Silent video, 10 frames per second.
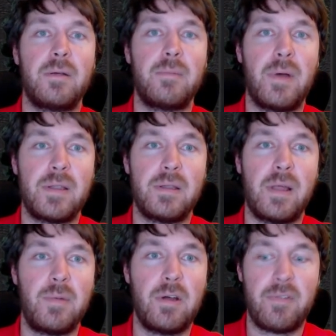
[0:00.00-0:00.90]
but
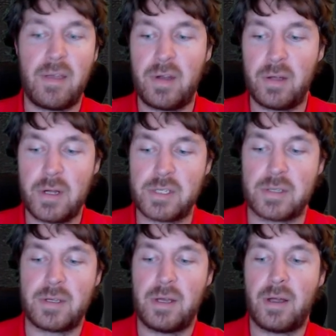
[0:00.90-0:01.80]
let me know if you have any
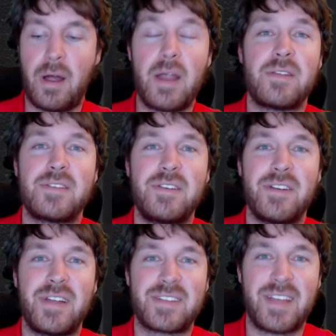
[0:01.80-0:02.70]
questions. All right, see you all
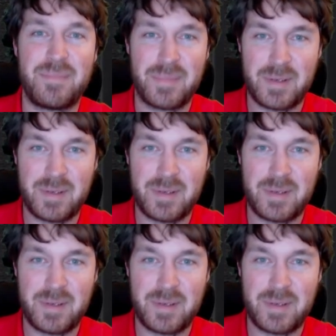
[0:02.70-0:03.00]
next time.